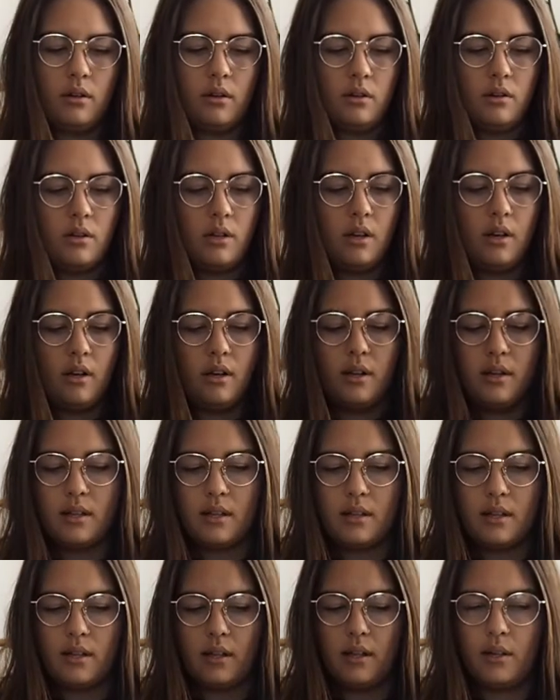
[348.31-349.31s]
So
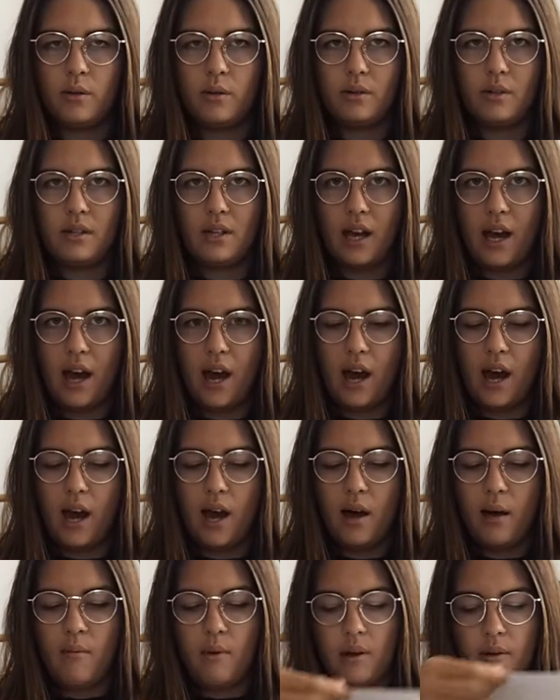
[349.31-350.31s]
there's a little
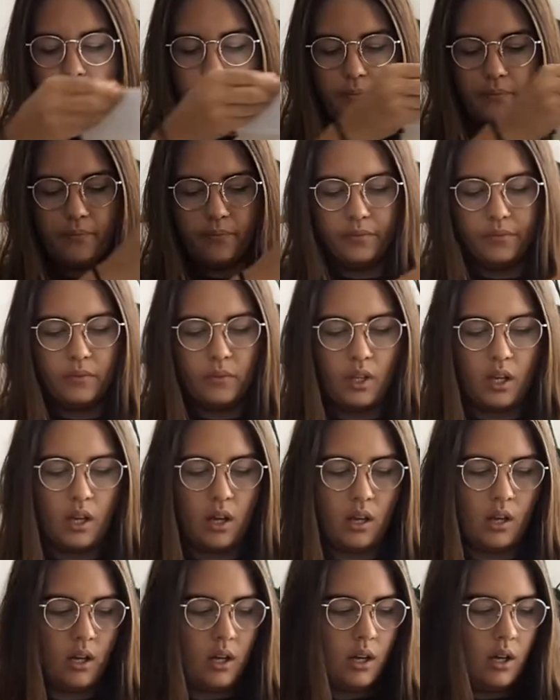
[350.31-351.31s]
tab,
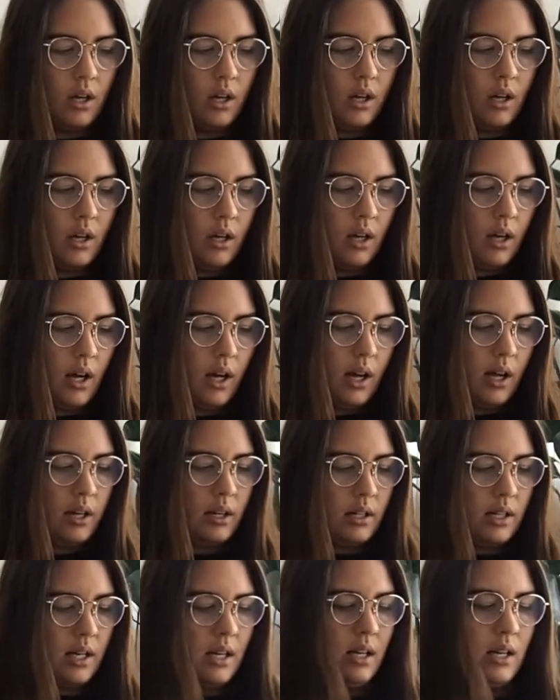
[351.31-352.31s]

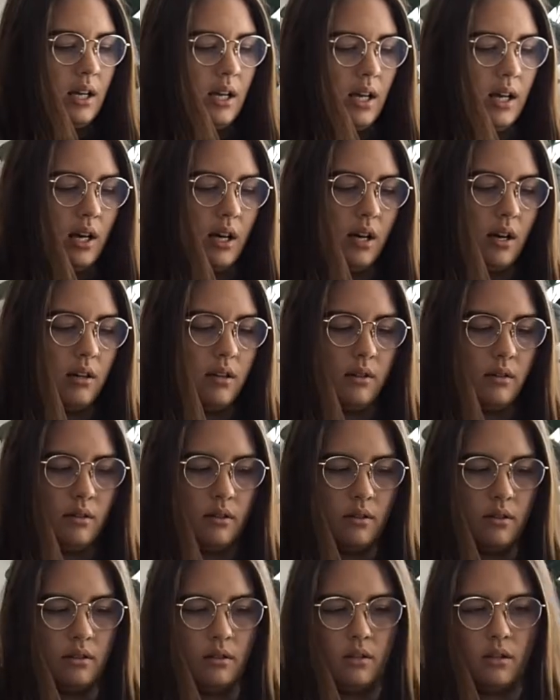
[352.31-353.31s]
and in here
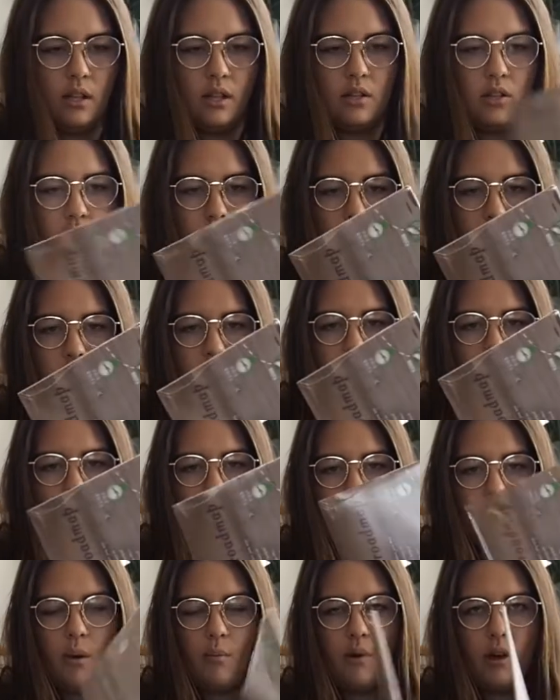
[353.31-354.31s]
there's
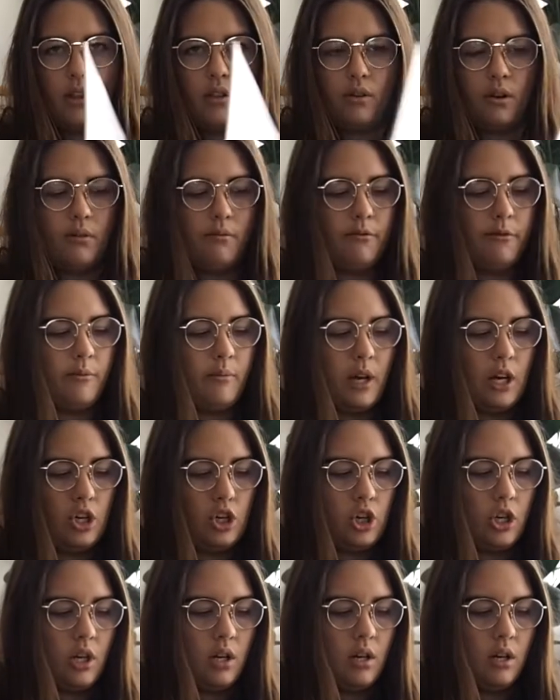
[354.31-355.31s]
just some other
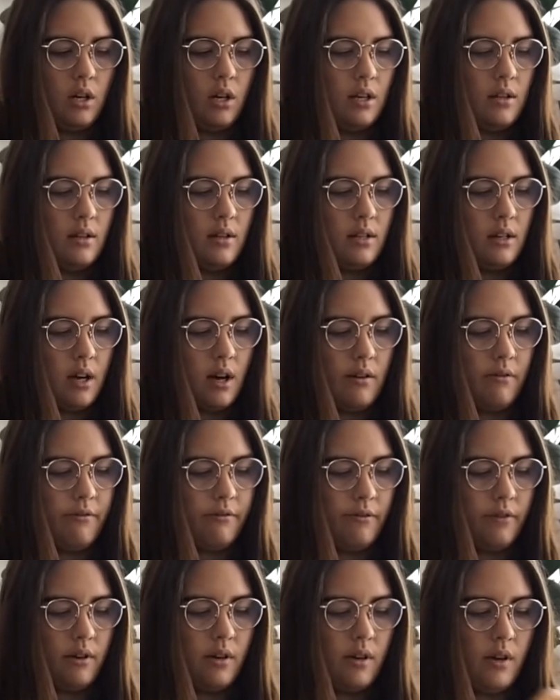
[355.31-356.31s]
information and
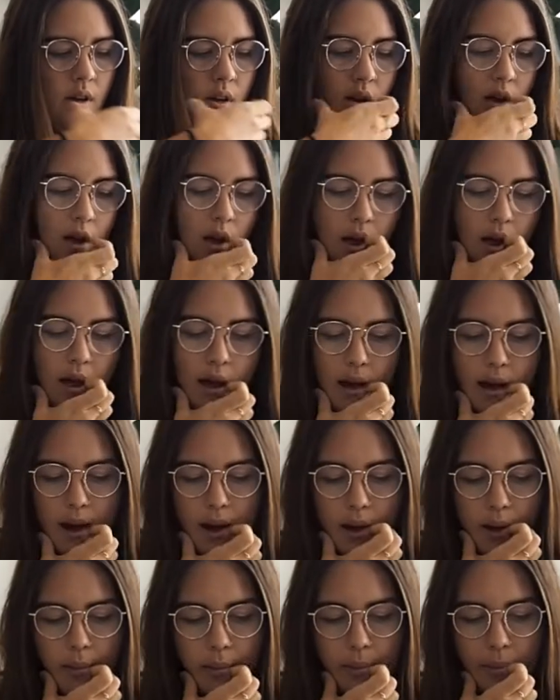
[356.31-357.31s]
stuff.
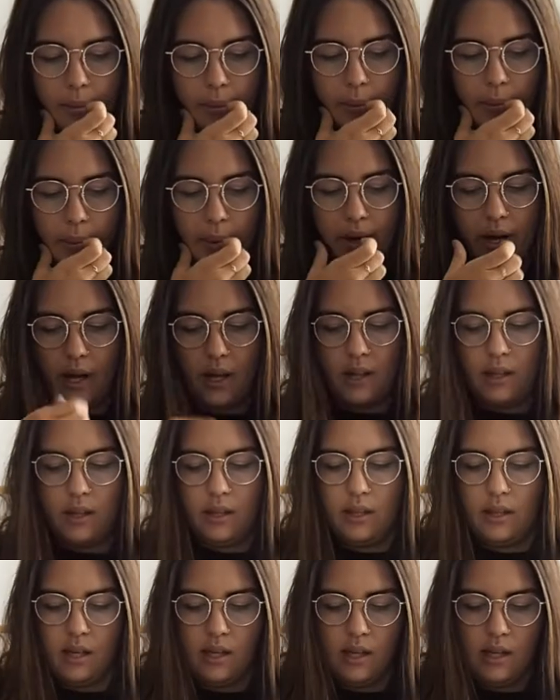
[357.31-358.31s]

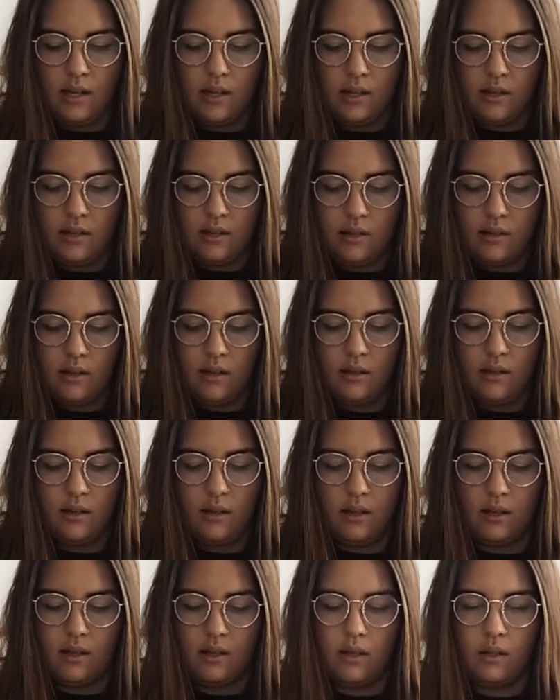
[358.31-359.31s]
But these,
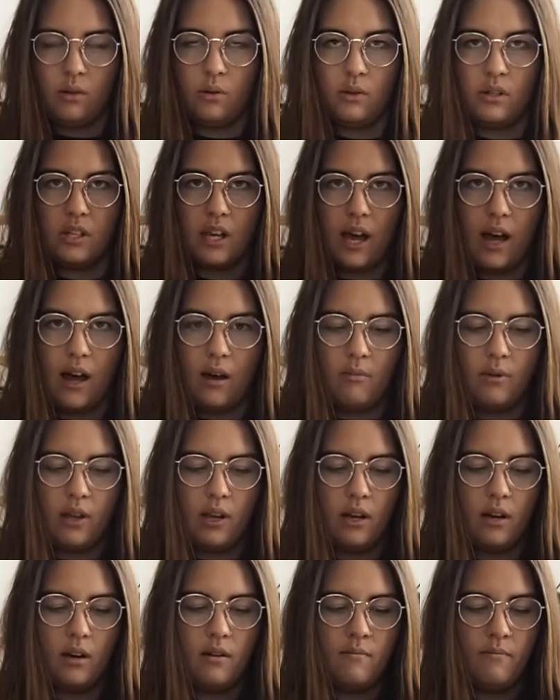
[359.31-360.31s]
there's a little tab
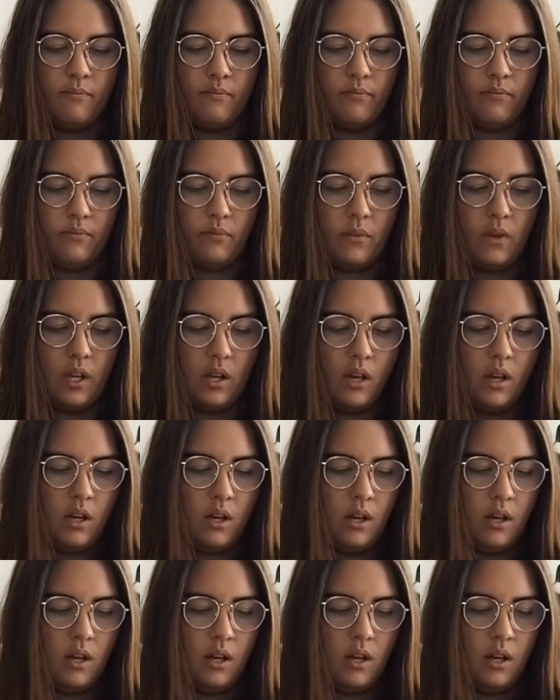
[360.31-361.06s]
here.